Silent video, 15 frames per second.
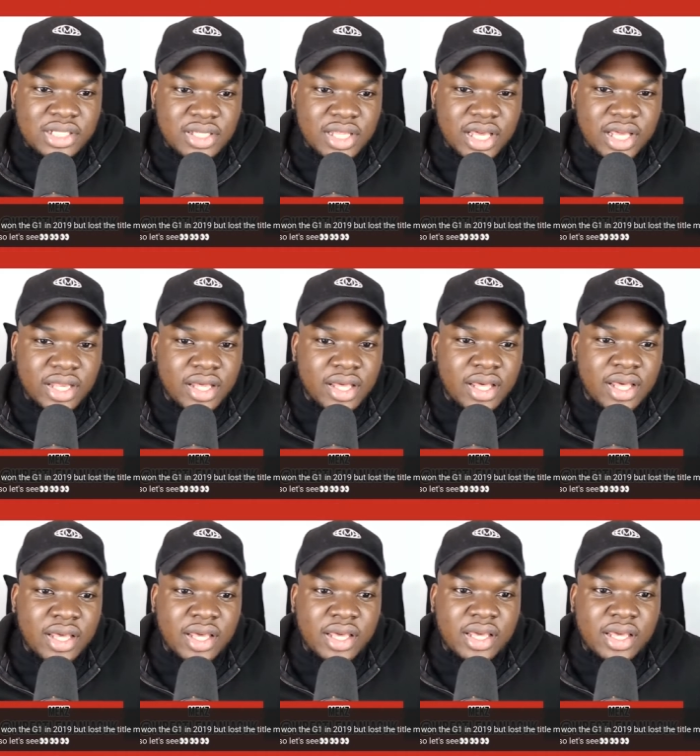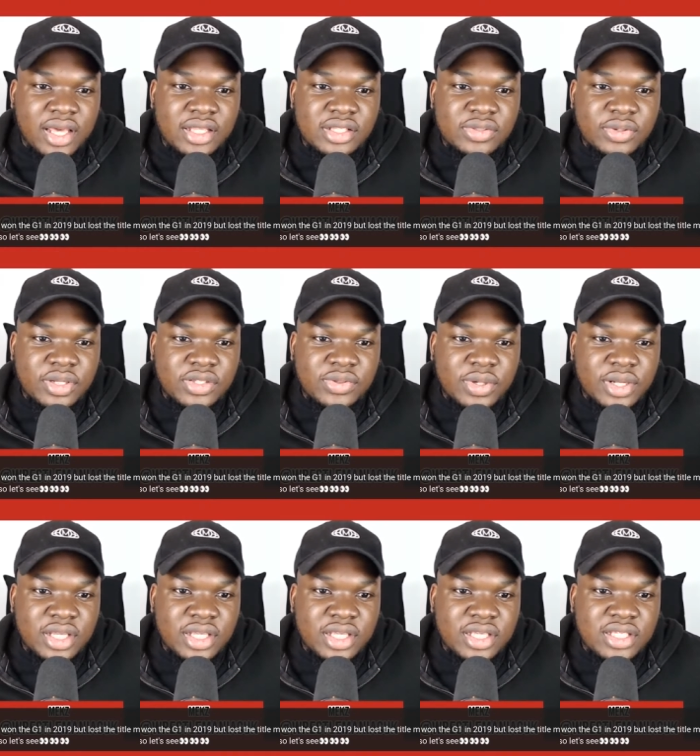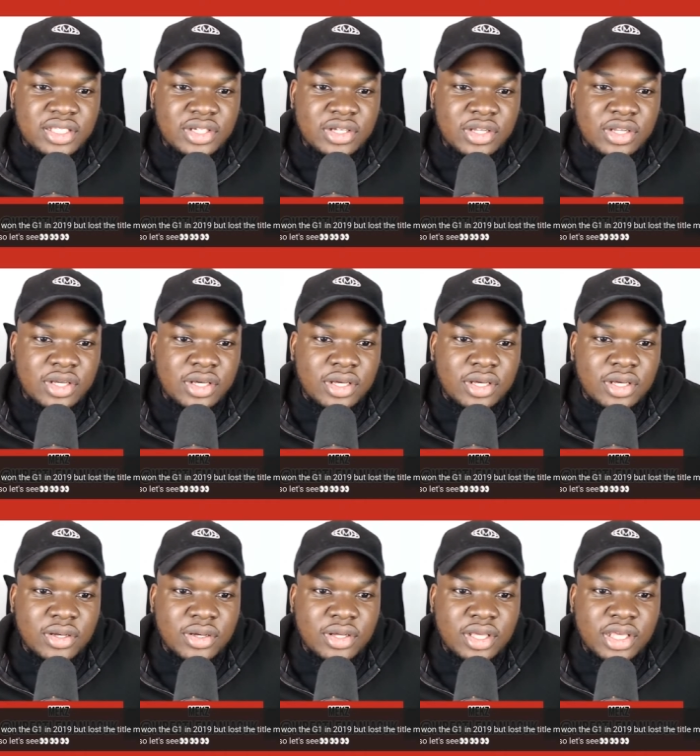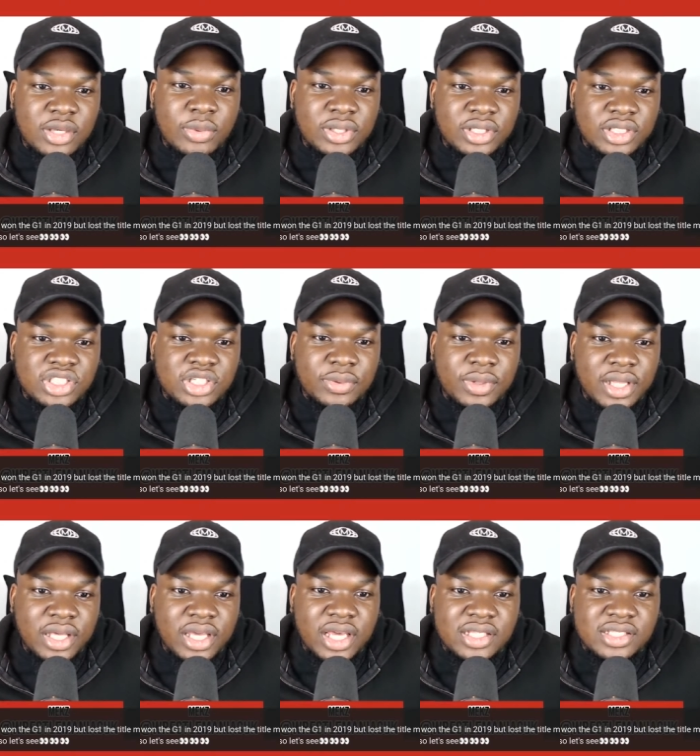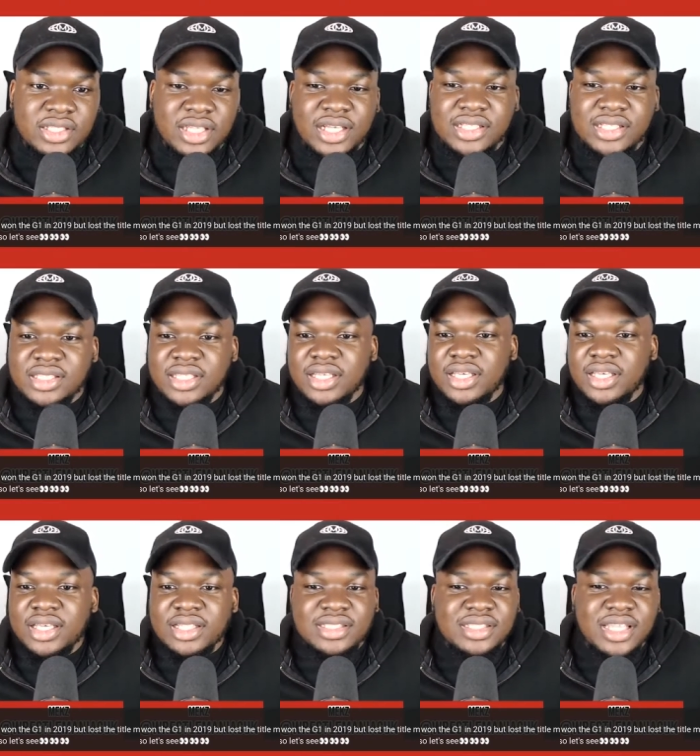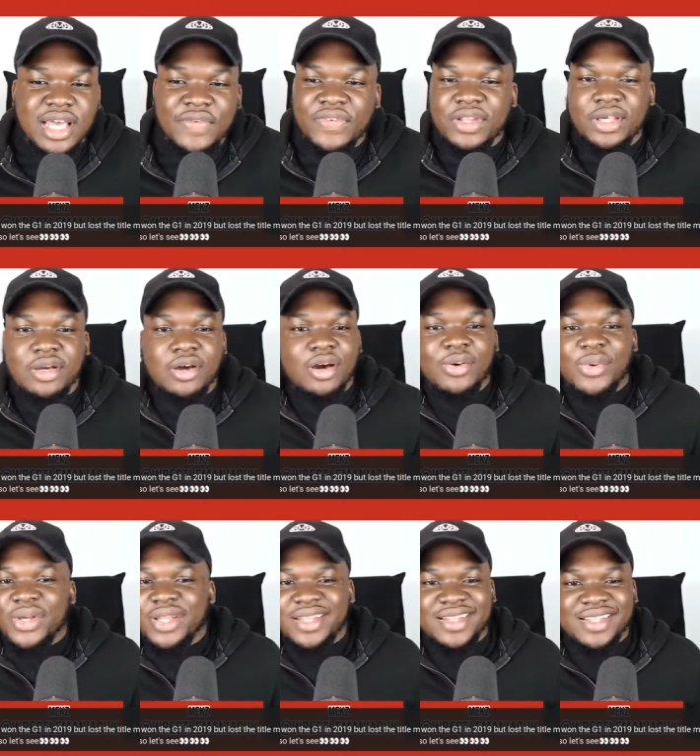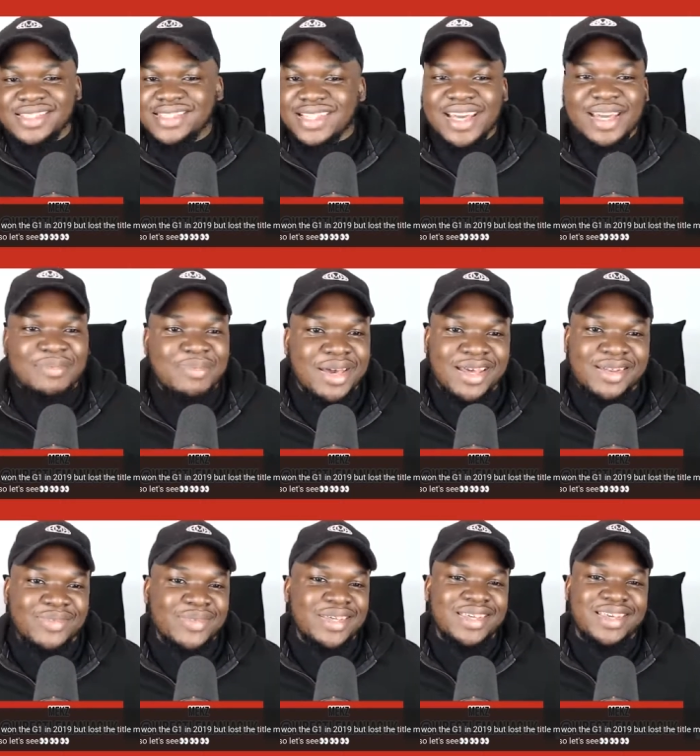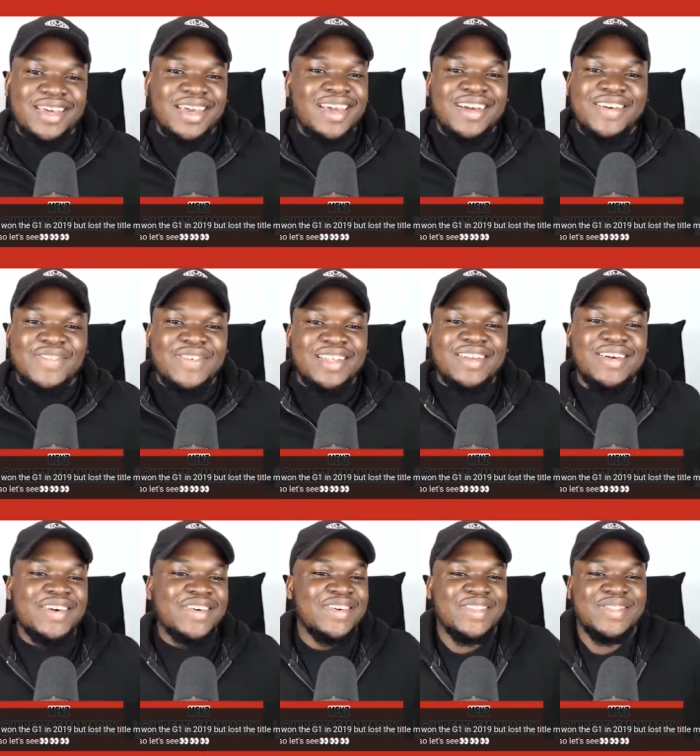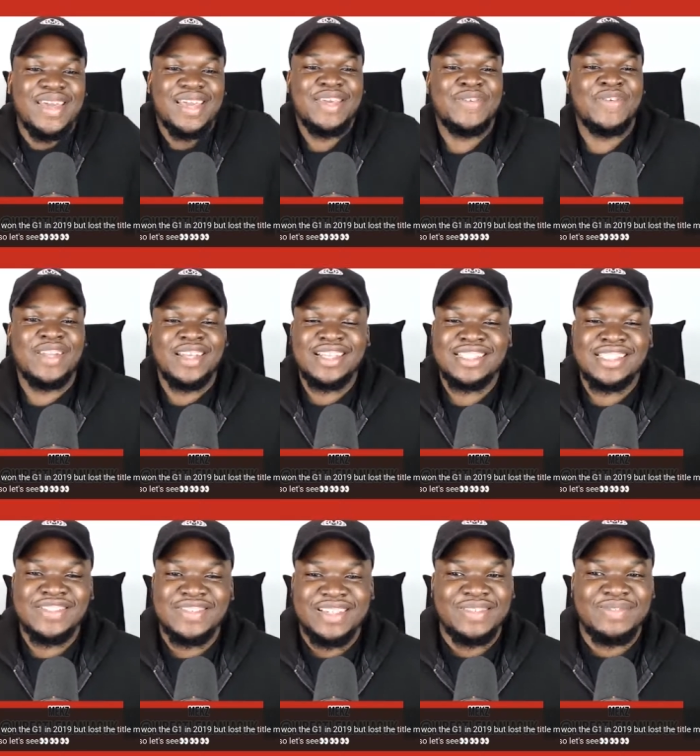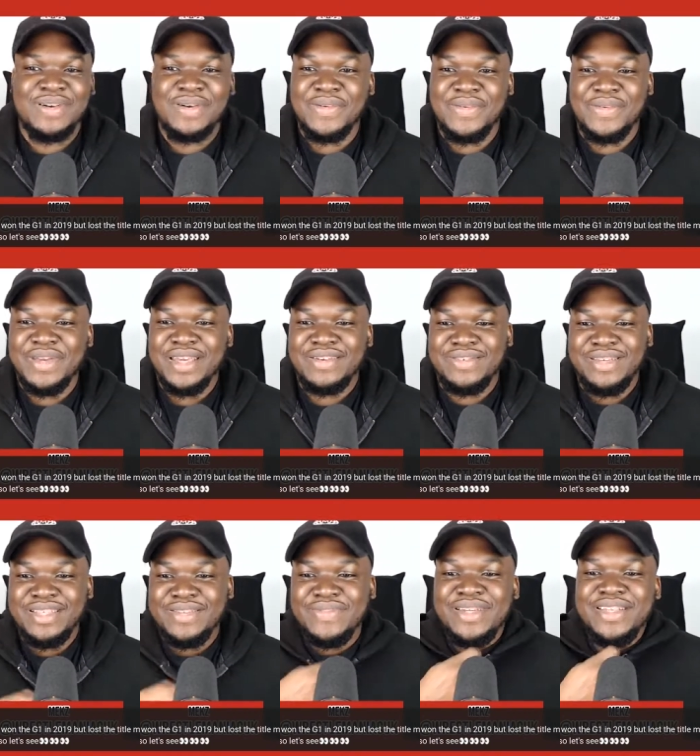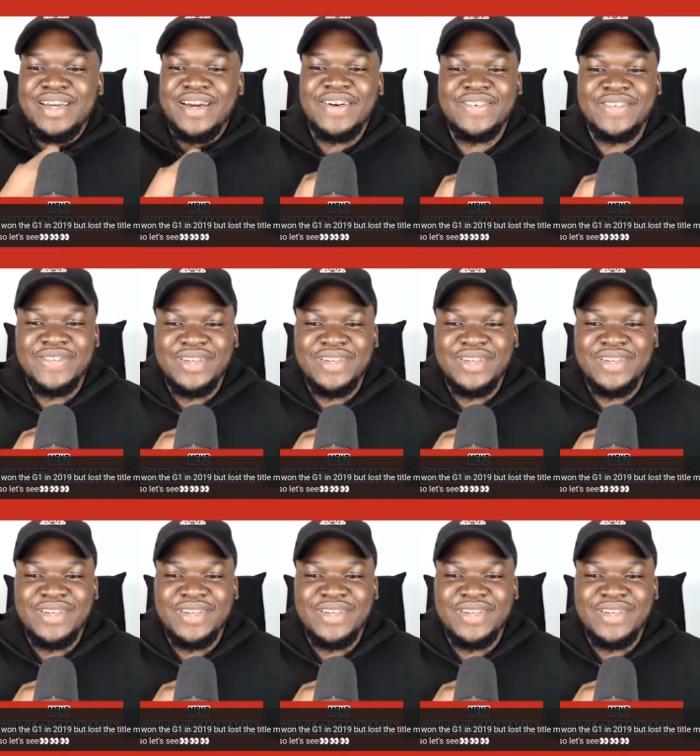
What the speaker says: then in 2020. Is he gonna? He won the G1 again, so let's see. He's definitely got to win it this time, man. We know. Thank you for the history, but we know.